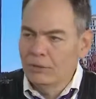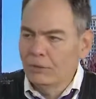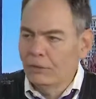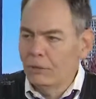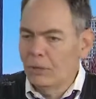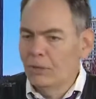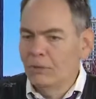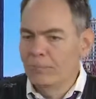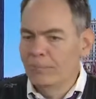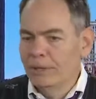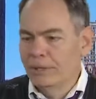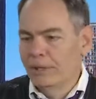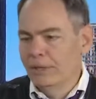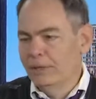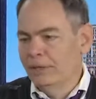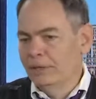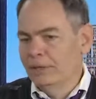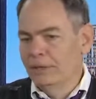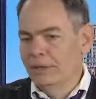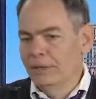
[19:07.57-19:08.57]
control
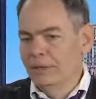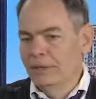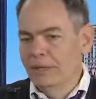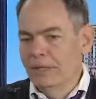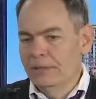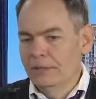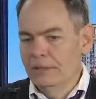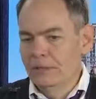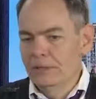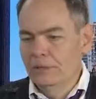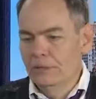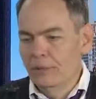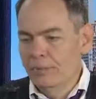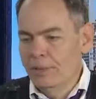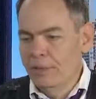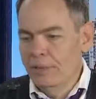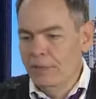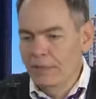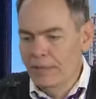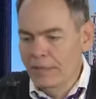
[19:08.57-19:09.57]
because it gets
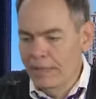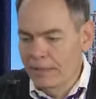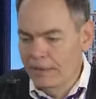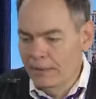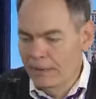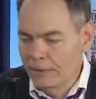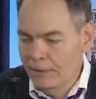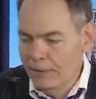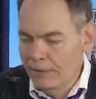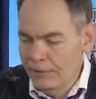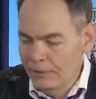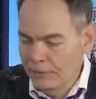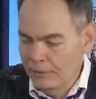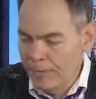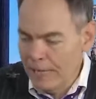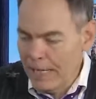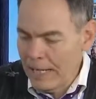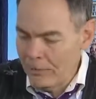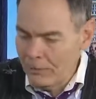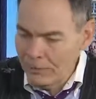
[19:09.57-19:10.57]
distributed and the
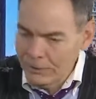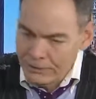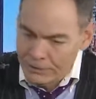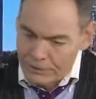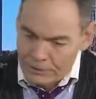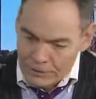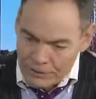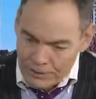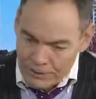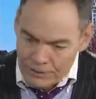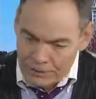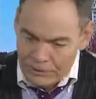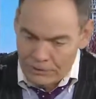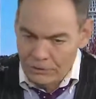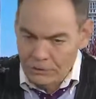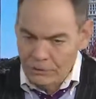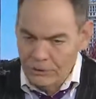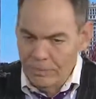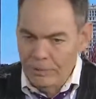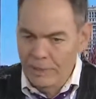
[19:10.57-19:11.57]
power is
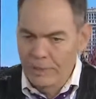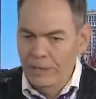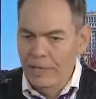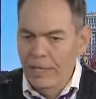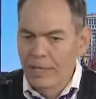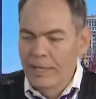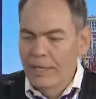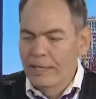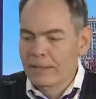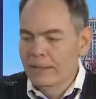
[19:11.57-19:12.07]
distributed.